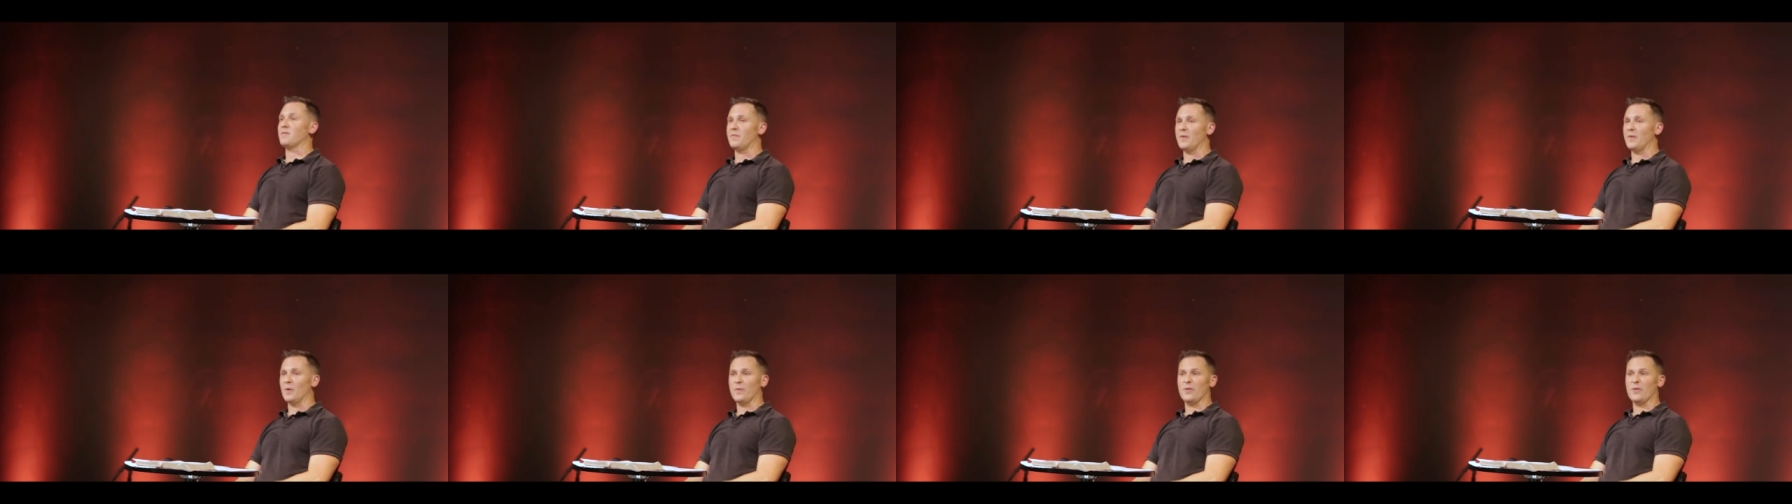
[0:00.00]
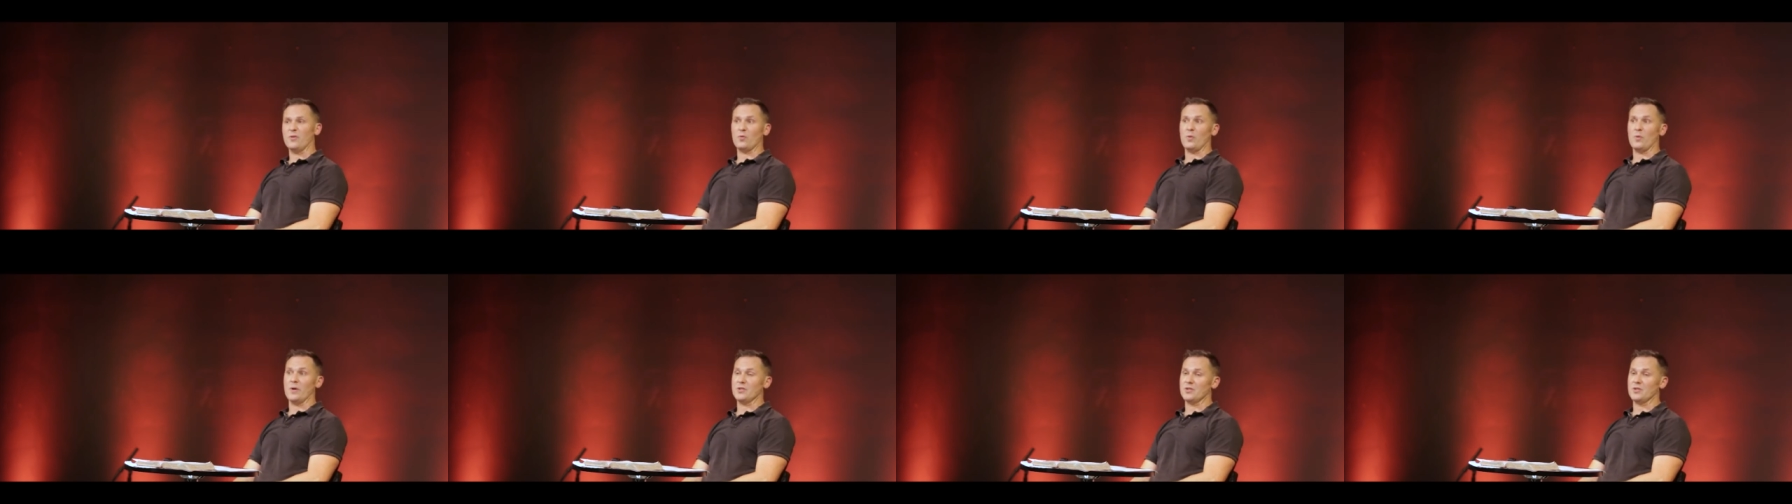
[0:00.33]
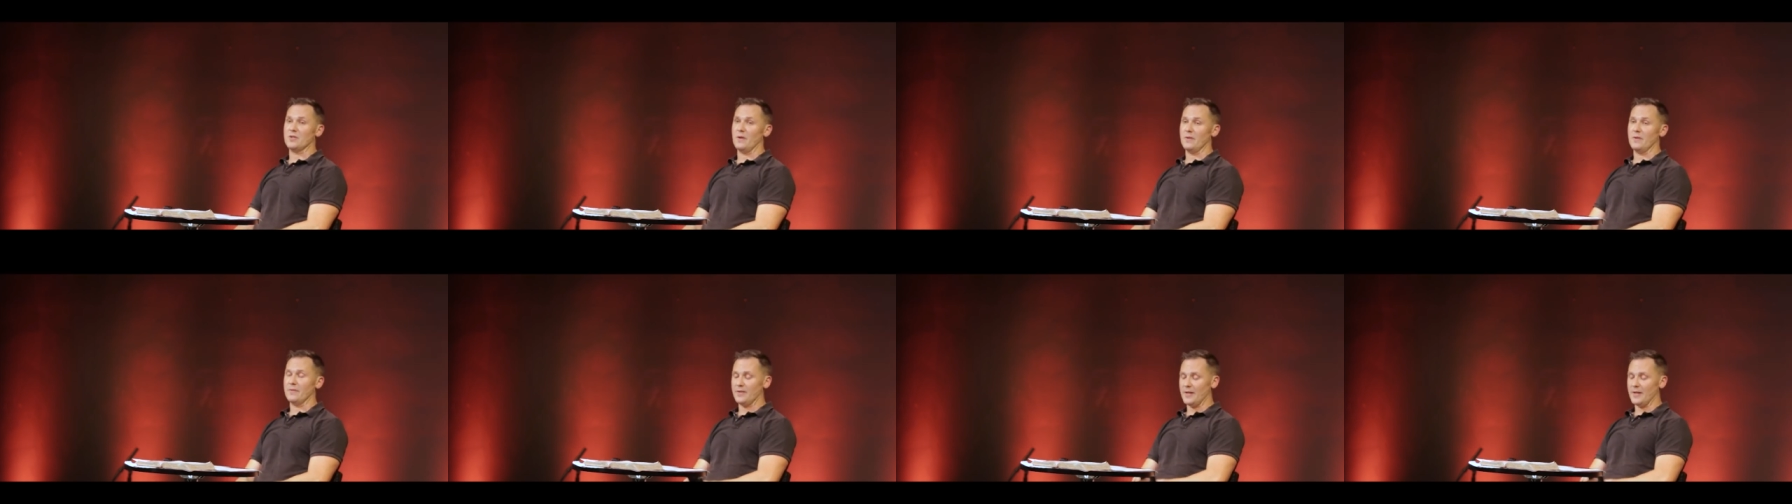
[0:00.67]
to field this question
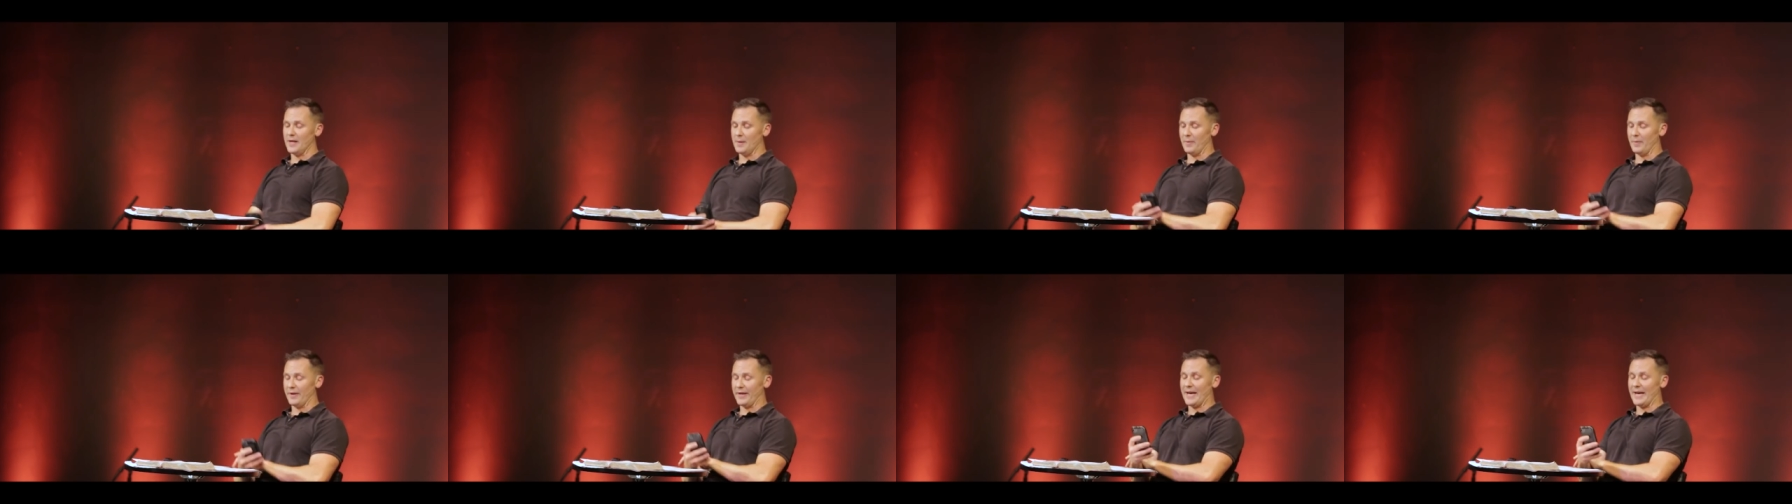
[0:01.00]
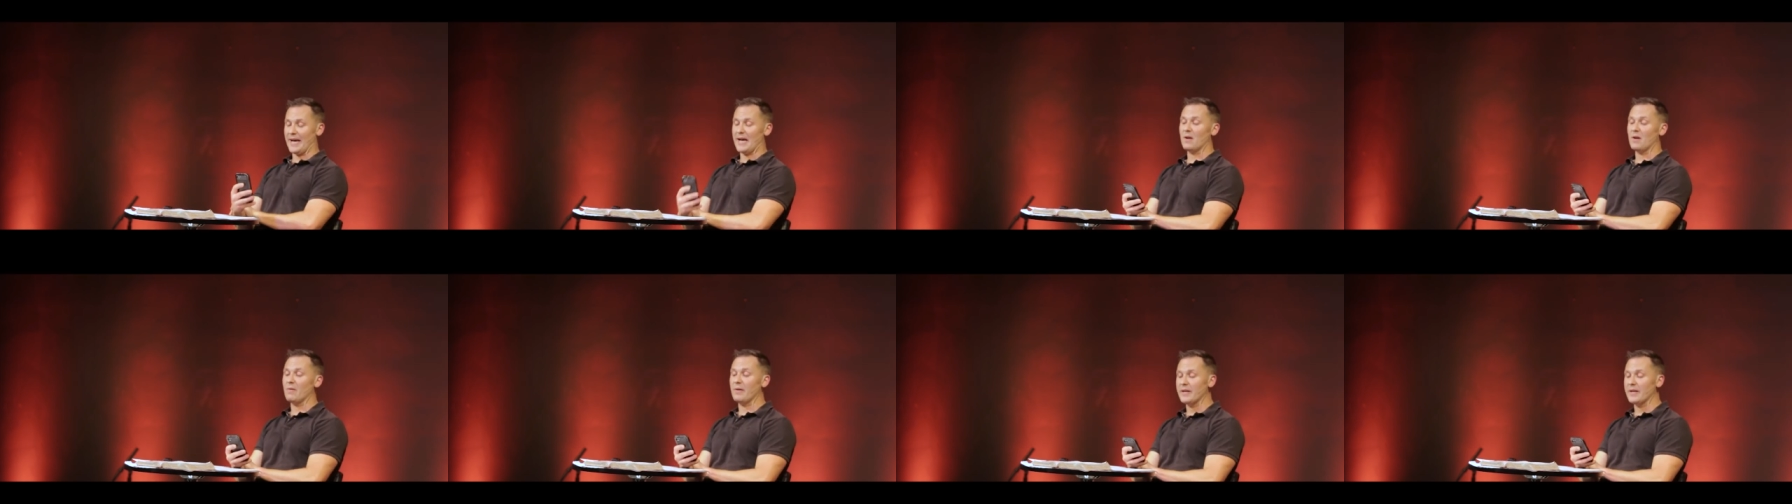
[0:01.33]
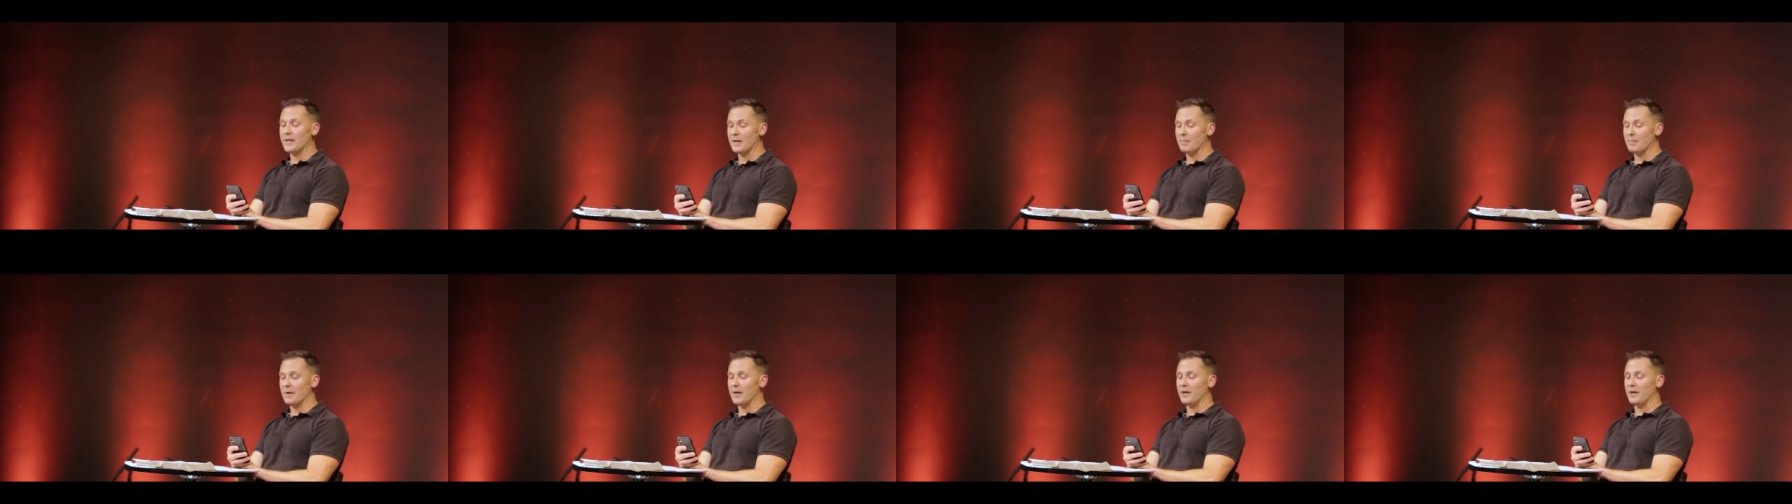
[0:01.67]
all the time. Like, how do I
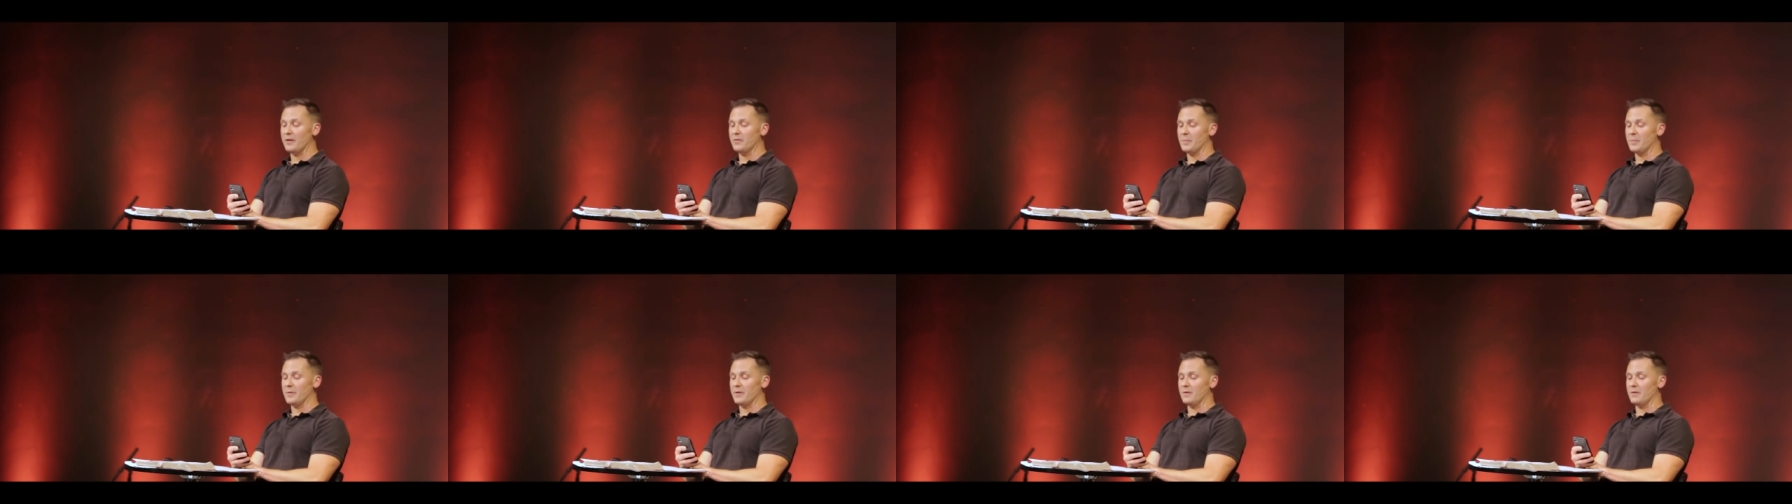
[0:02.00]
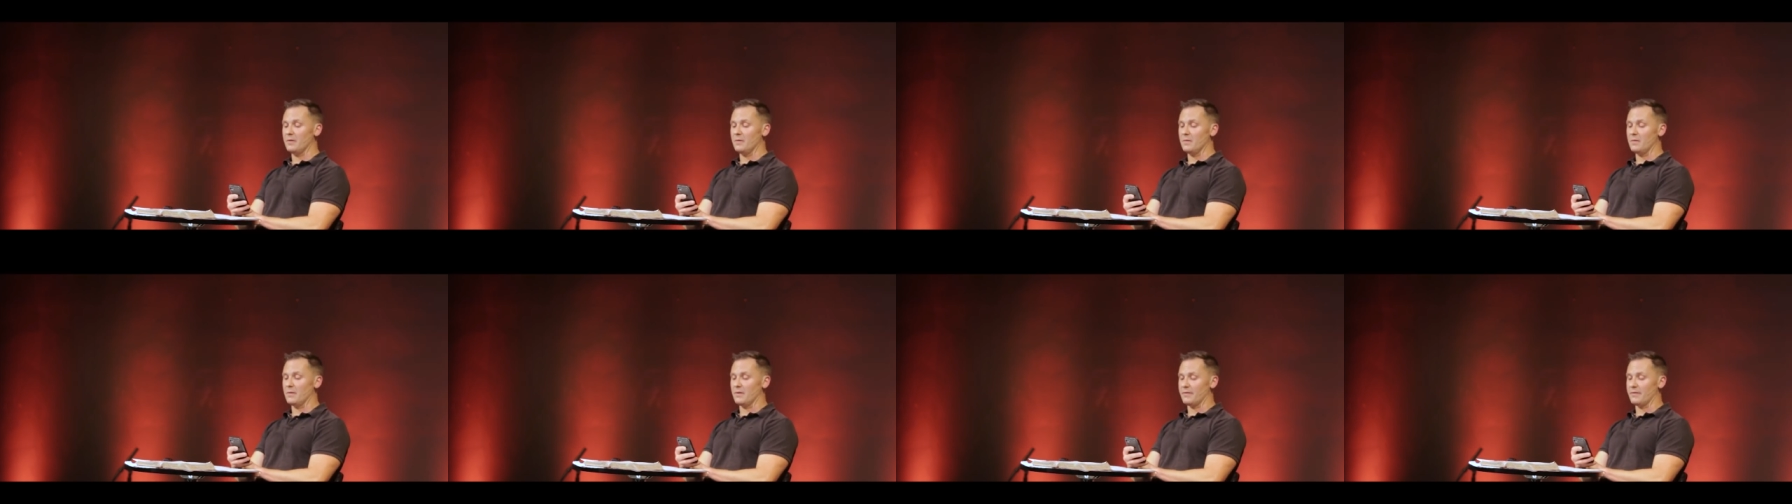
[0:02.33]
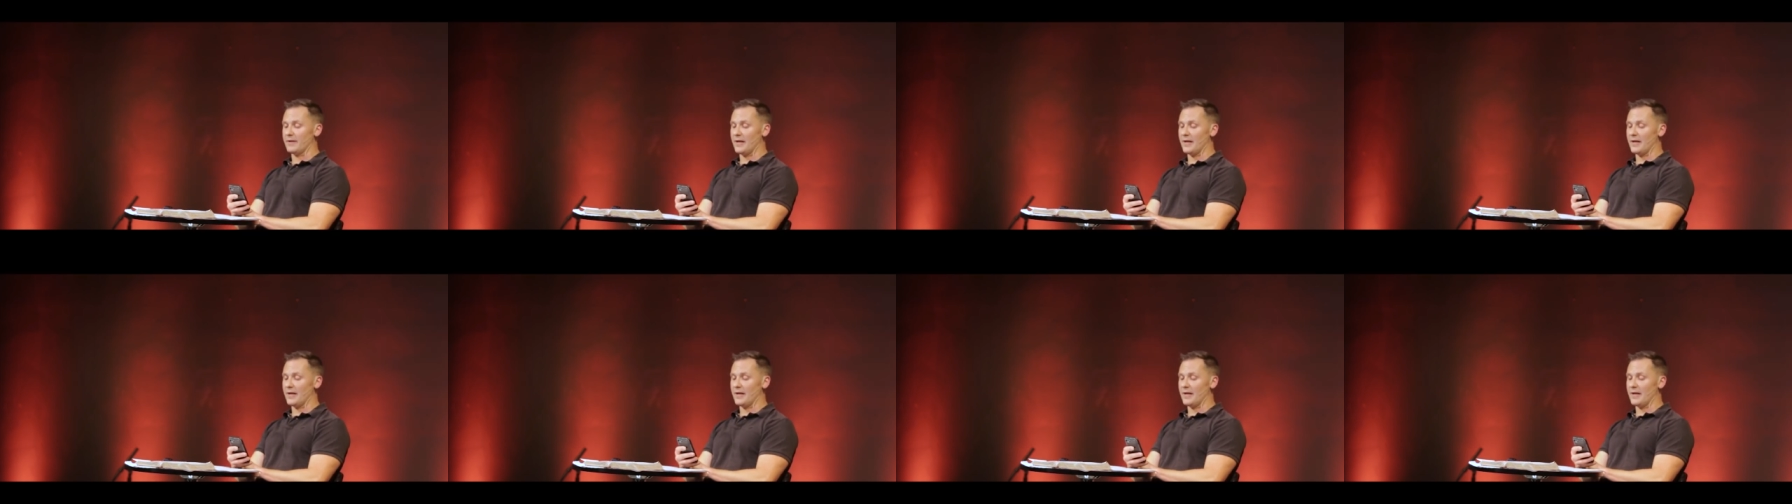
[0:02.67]
get my husband to do this?